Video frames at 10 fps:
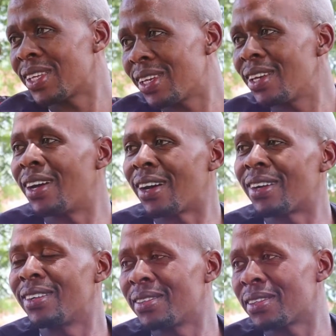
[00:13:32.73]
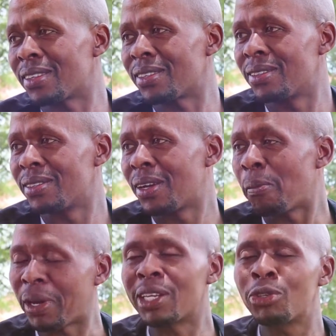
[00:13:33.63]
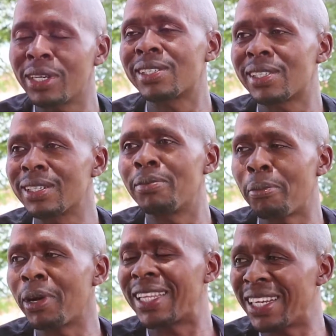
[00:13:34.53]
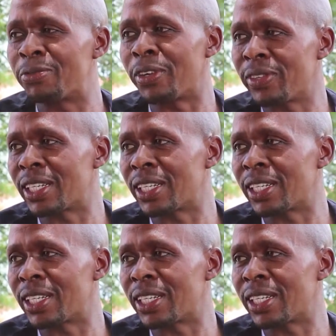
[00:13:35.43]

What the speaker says: But you can still remember that vividly.